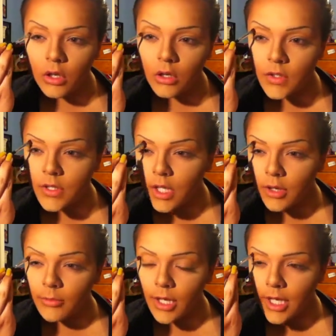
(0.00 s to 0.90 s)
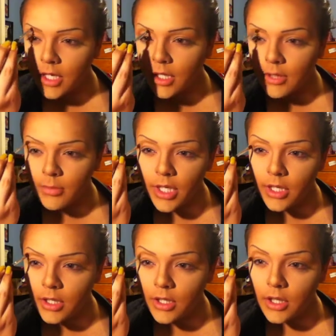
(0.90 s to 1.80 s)
I'm just kind of blend
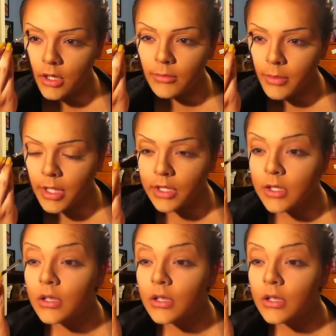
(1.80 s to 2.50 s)
a little bit.